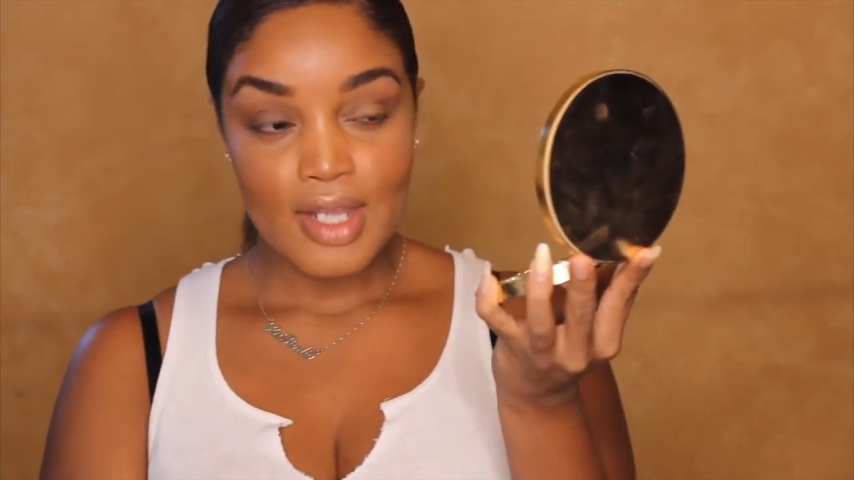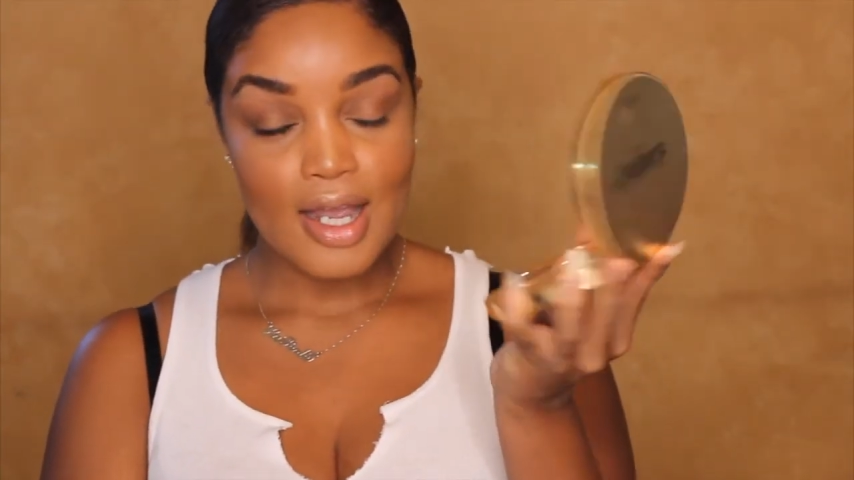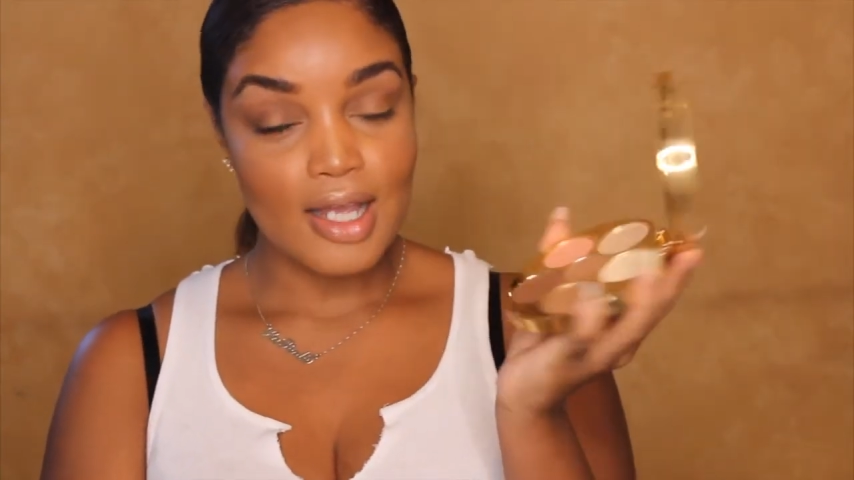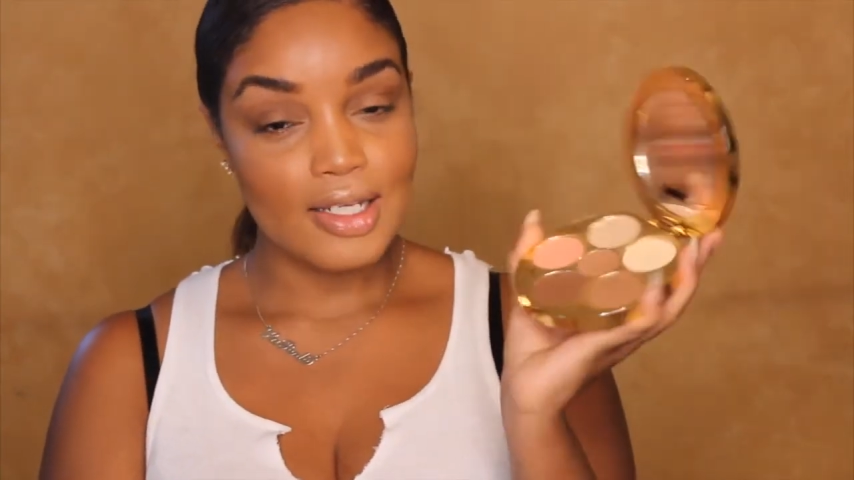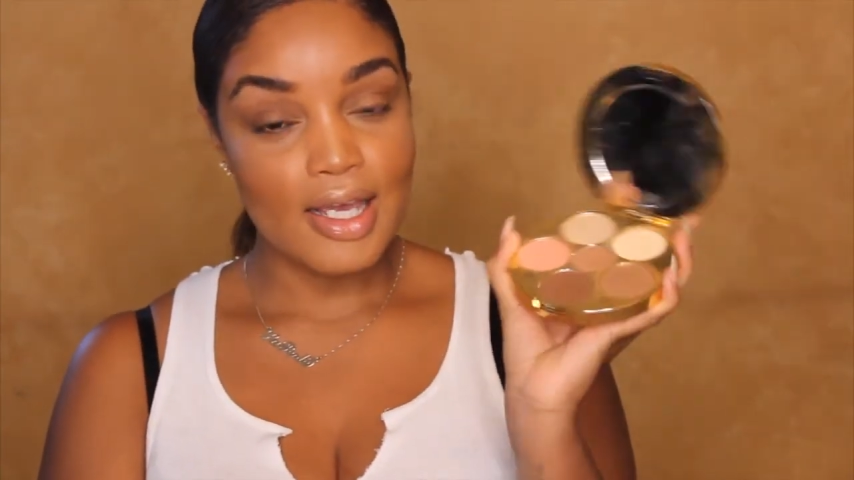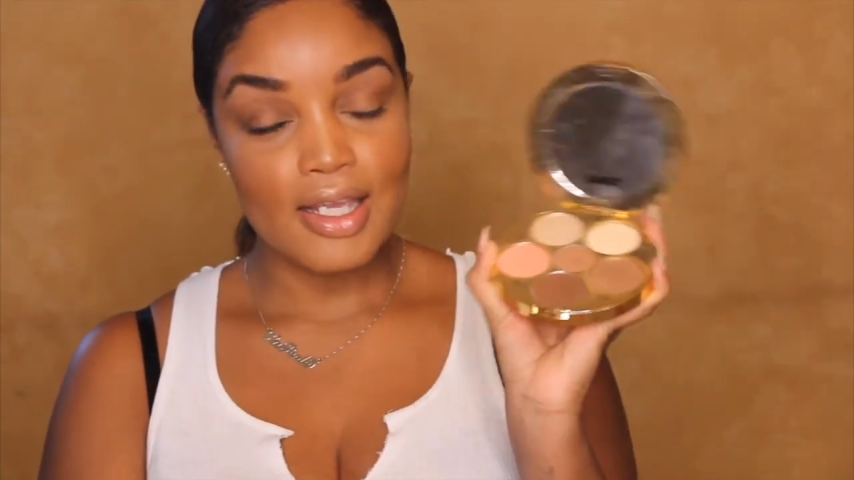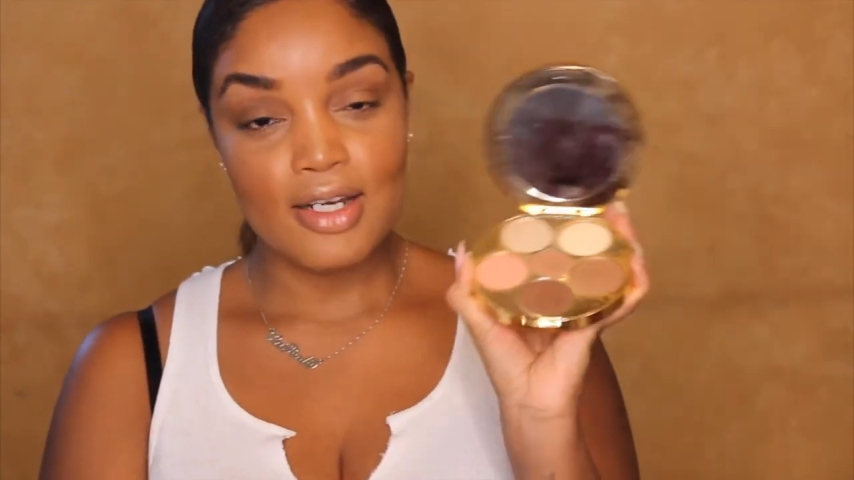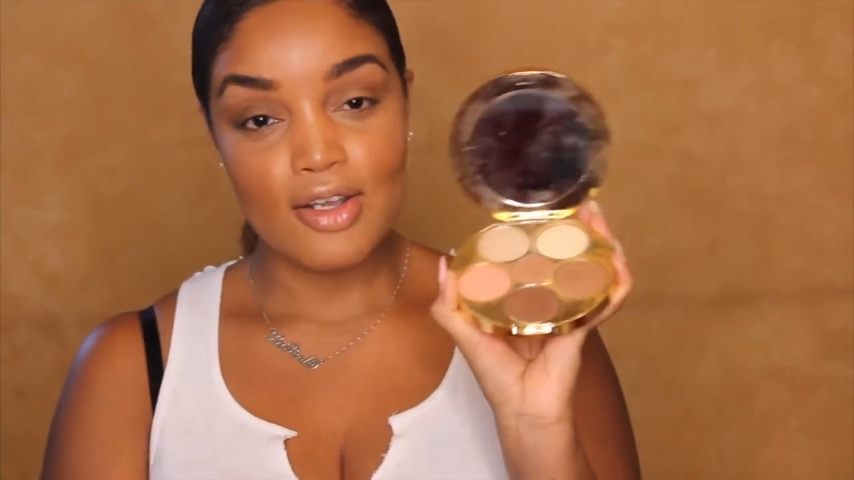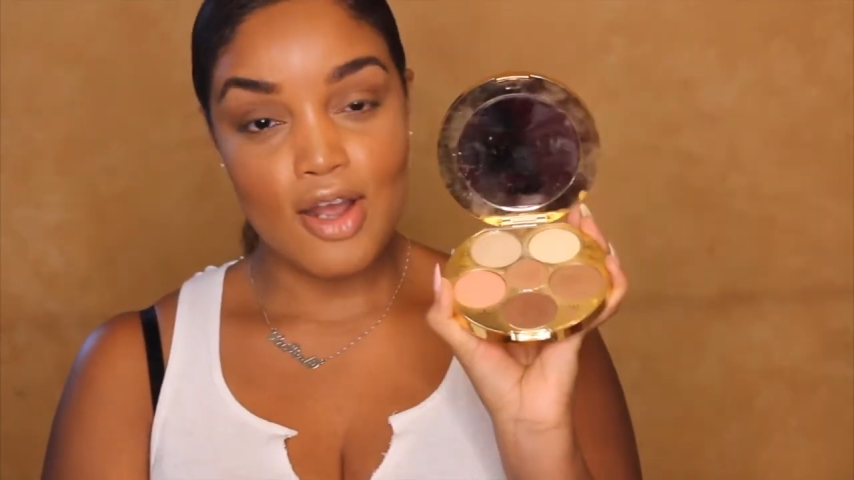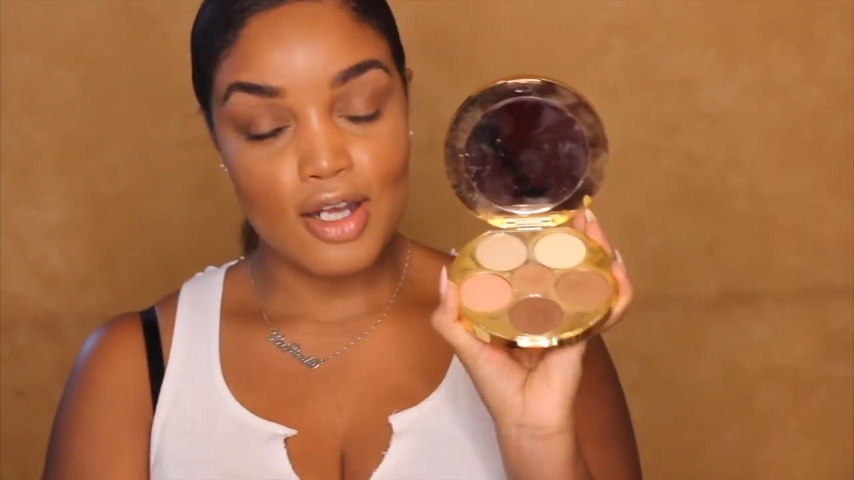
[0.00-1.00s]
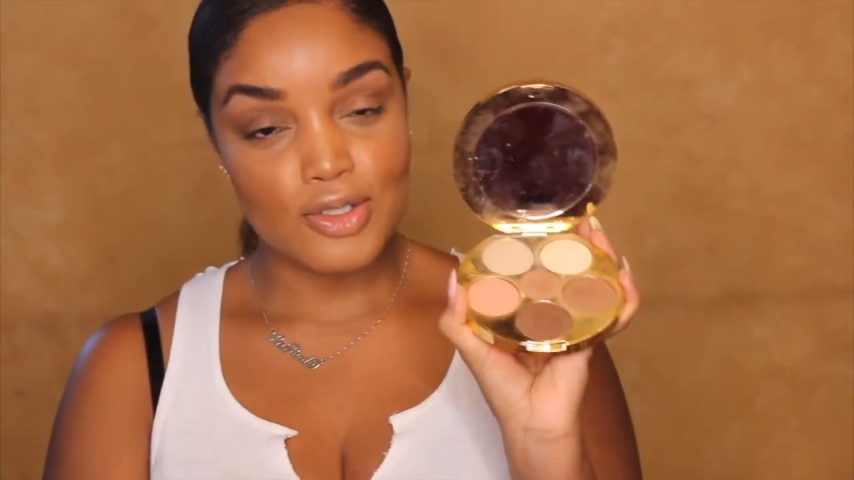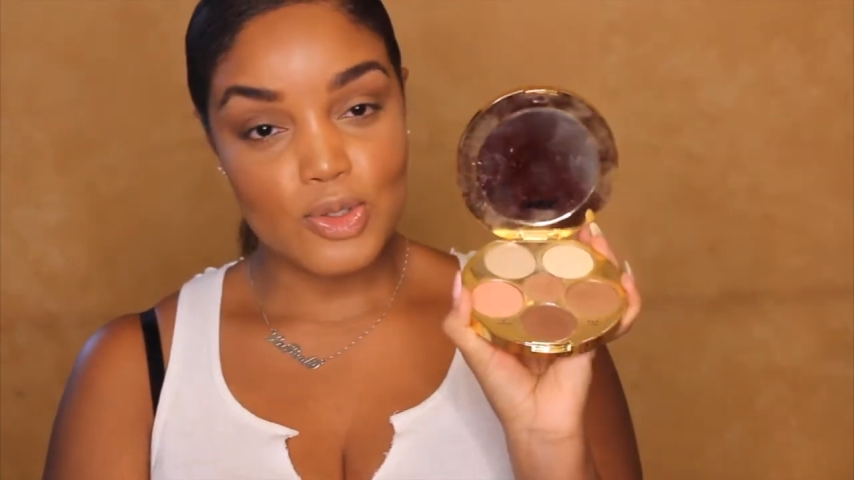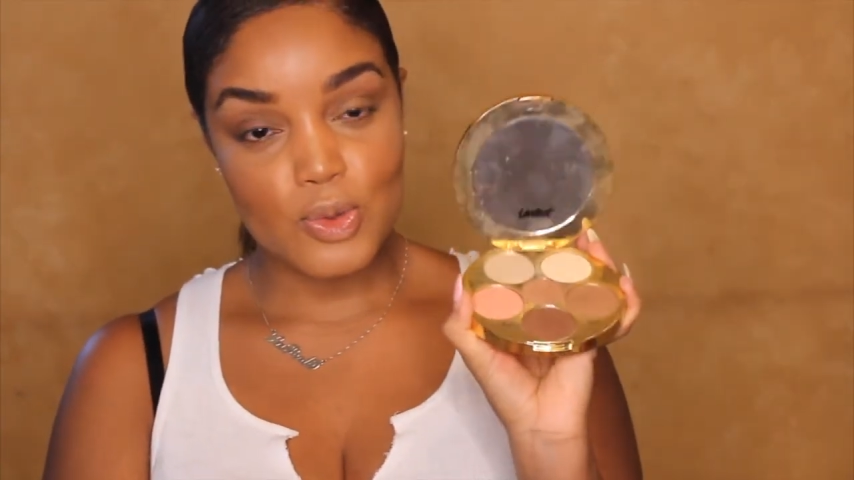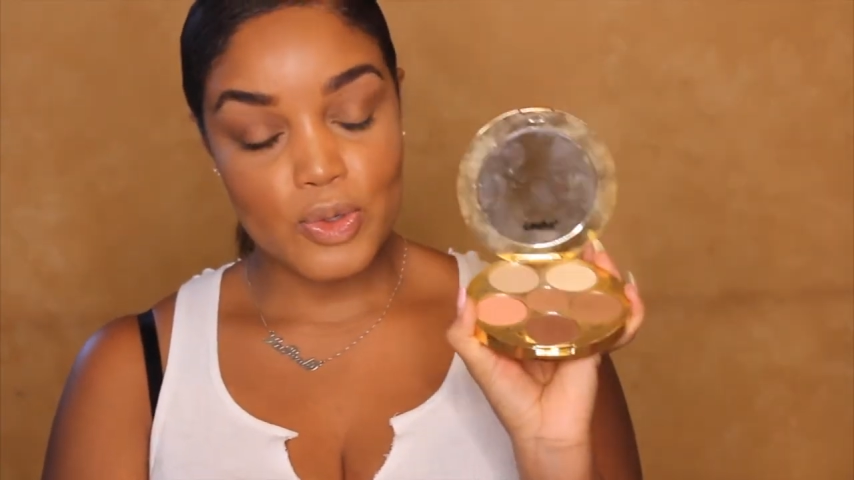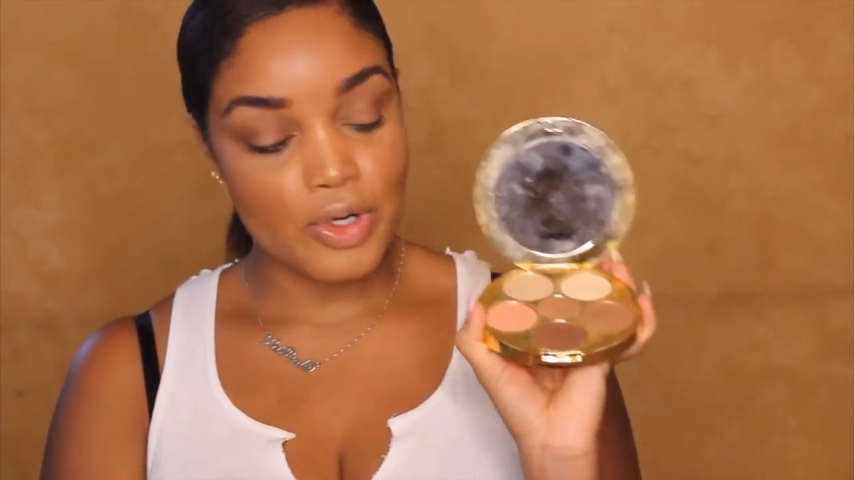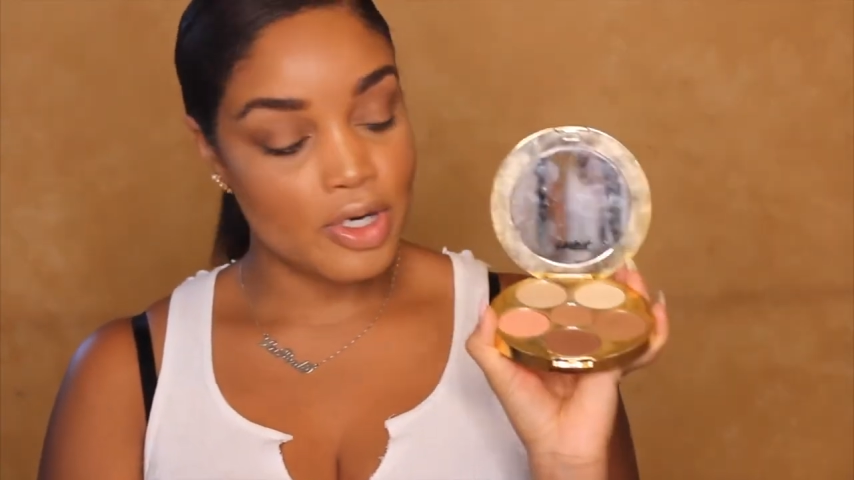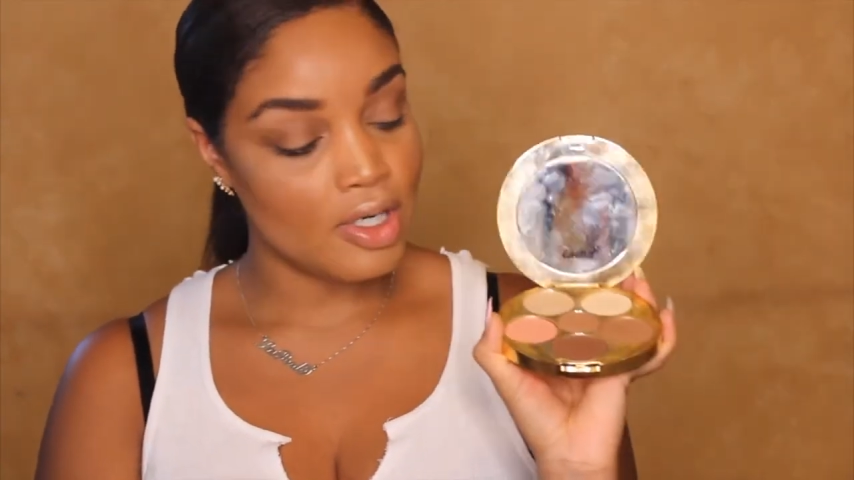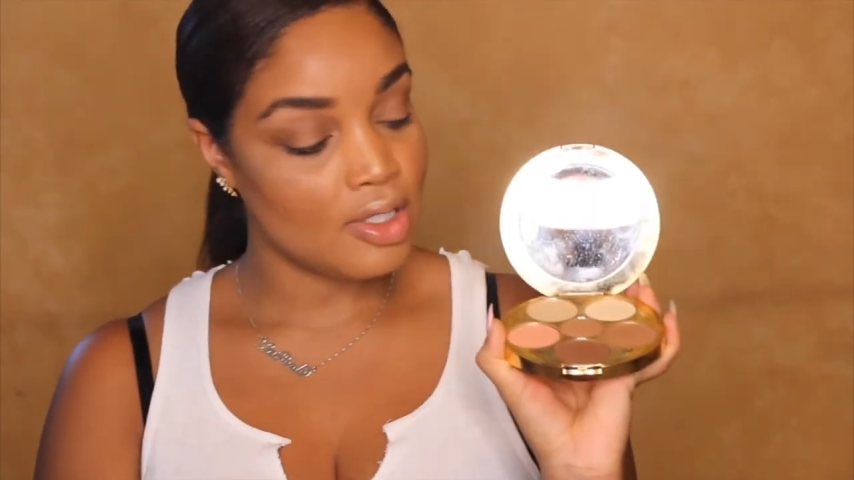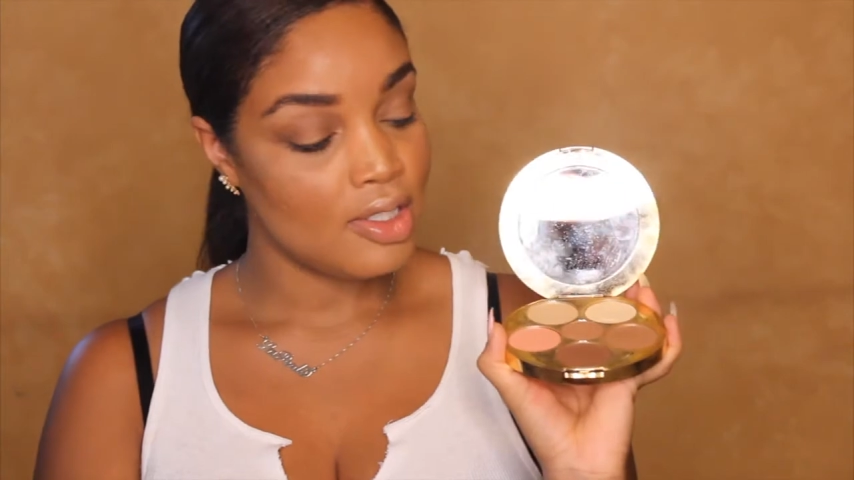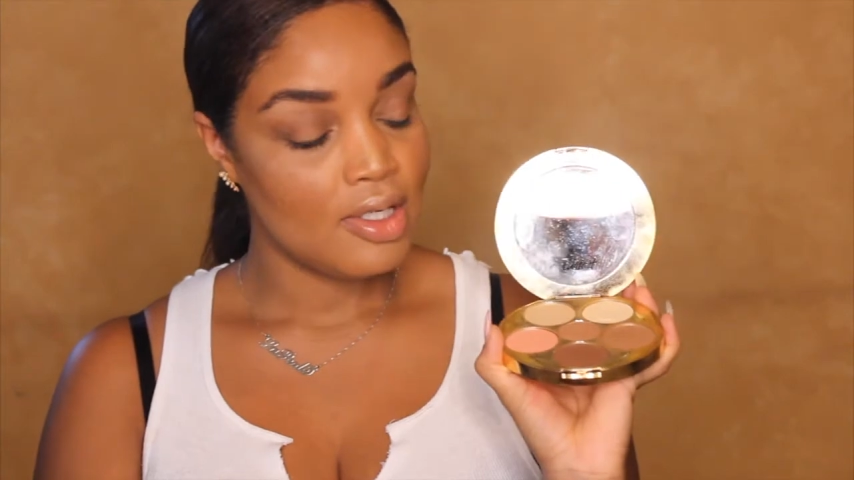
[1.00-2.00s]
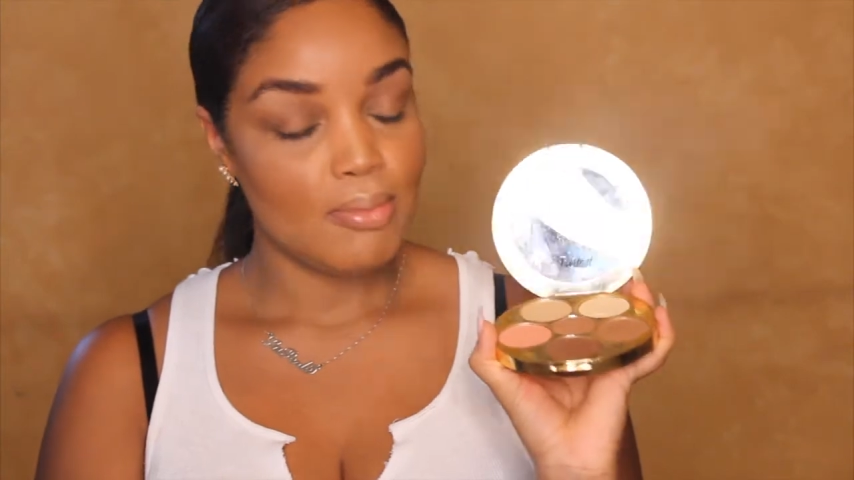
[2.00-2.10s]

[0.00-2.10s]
Highlight, contour,